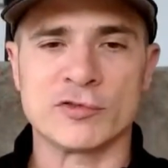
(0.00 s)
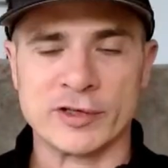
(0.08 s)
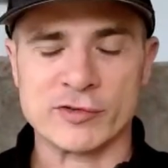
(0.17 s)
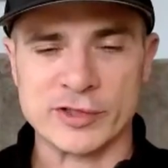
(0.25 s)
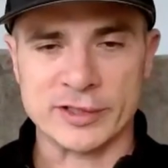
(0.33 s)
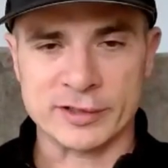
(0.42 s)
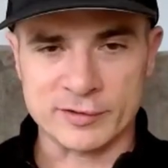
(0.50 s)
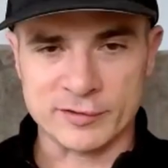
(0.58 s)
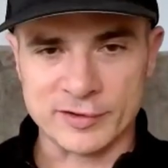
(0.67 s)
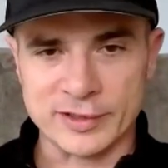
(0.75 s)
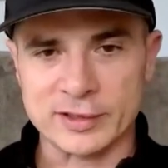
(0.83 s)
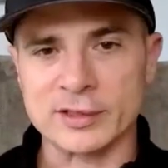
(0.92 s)

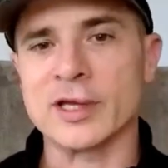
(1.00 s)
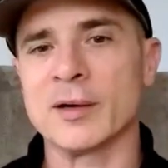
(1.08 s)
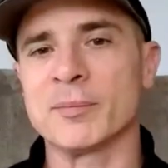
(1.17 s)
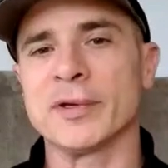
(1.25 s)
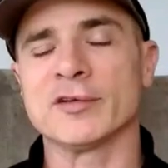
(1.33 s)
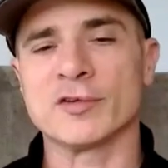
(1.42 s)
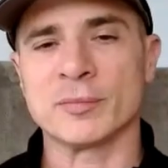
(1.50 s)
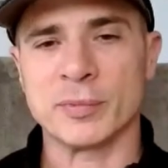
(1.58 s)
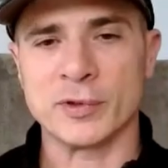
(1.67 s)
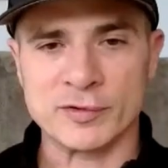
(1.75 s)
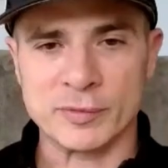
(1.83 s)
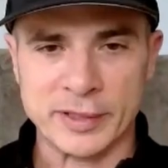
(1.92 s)
restrictions and not
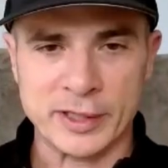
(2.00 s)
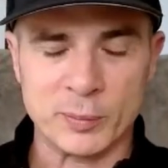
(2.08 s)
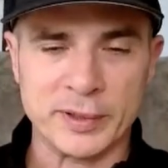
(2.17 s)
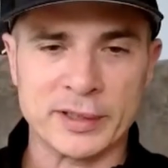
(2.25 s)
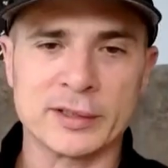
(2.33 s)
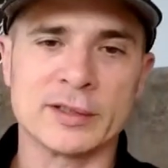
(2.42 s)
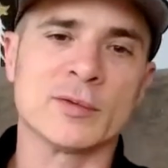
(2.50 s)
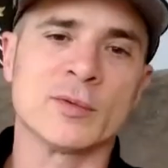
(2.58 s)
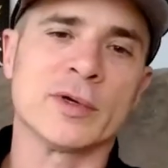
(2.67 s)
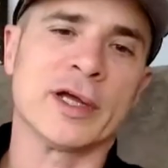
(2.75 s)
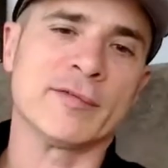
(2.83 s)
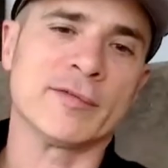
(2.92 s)
being supposed to be
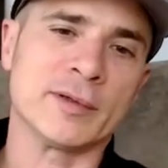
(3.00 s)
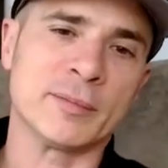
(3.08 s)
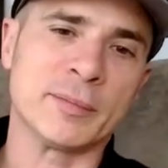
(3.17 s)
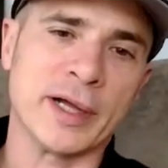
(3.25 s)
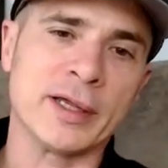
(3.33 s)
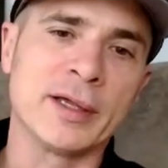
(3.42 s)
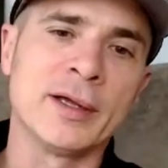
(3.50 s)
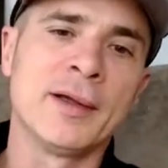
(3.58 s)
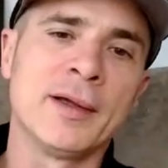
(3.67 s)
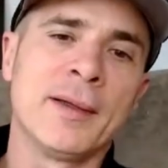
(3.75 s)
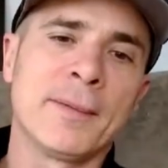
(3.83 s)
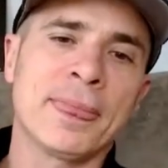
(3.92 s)
open or whatever.
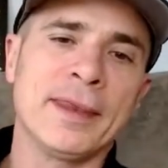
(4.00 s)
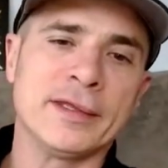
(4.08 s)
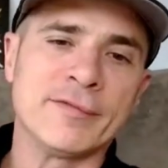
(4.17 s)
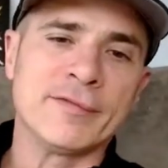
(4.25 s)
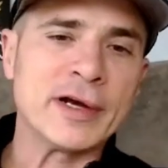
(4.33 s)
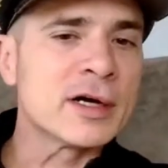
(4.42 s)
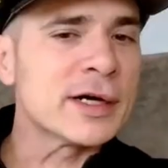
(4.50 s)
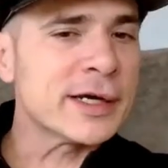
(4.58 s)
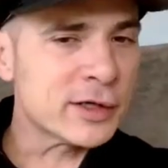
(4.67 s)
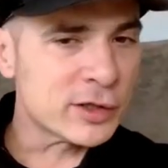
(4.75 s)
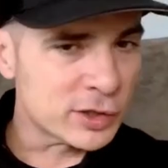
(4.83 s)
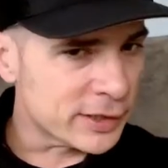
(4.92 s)
But in the
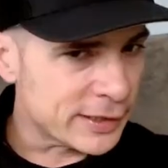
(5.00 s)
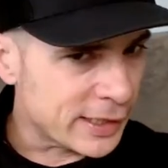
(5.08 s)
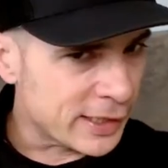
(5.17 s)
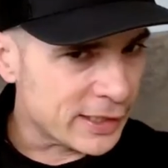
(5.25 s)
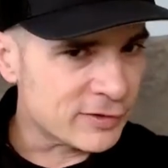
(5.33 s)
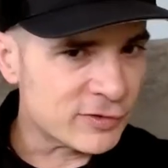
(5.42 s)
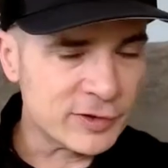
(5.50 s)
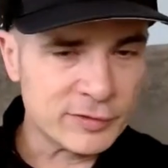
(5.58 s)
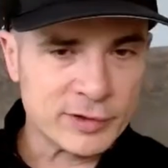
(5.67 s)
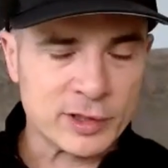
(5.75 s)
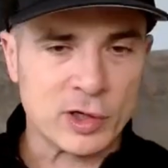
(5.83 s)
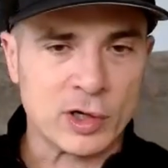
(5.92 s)
very early
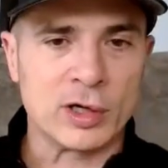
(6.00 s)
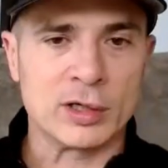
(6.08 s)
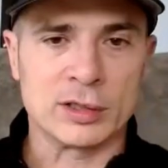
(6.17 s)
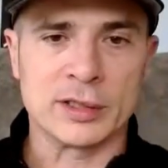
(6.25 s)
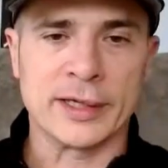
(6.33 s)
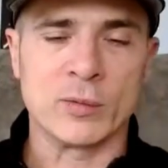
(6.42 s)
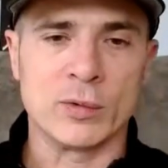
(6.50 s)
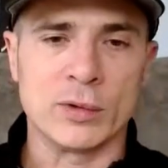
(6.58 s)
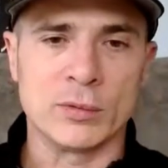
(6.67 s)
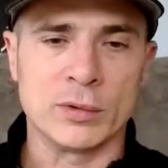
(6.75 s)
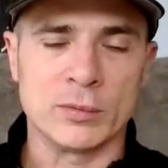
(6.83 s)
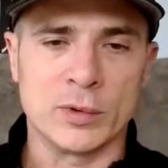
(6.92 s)
days, do you recall
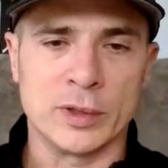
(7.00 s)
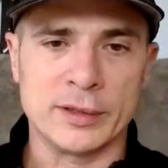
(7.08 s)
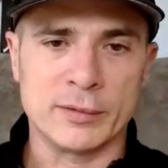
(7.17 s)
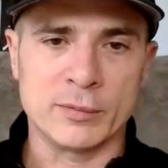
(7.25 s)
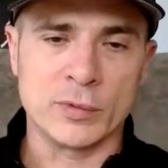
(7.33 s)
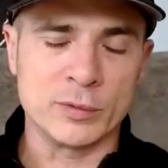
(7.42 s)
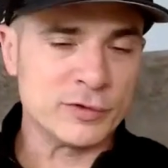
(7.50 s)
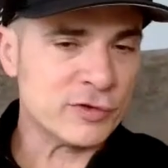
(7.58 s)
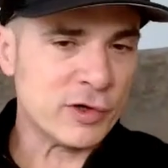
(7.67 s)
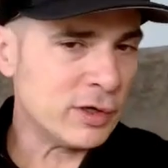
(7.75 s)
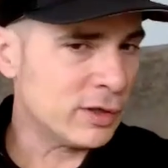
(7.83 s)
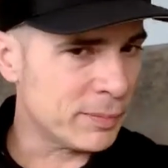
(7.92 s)
like what
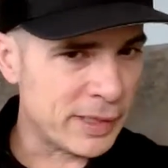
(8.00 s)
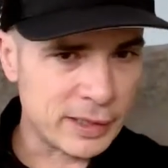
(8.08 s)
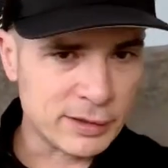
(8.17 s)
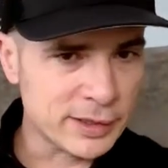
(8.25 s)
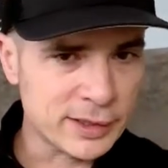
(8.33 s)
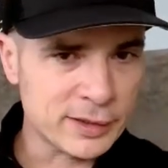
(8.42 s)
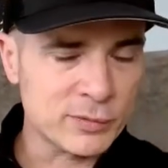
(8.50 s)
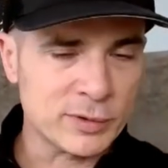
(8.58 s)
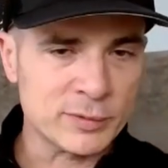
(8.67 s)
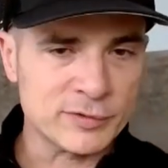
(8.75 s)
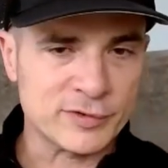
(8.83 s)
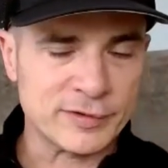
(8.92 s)
was hard about
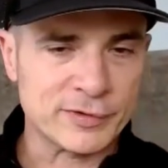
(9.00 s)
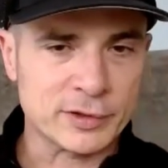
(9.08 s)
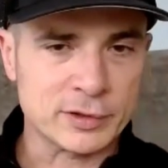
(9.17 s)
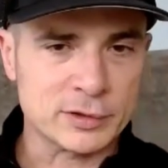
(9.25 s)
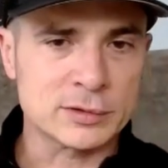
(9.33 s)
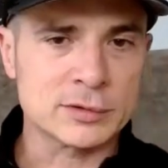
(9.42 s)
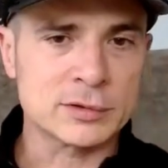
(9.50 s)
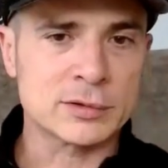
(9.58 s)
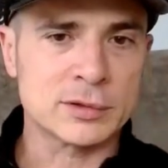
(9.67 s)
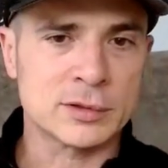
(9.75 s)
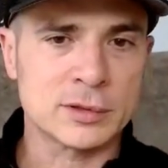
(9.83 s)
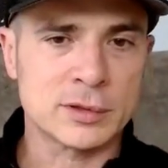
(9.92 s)
it? What was
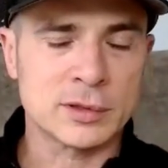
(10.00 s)
difficult?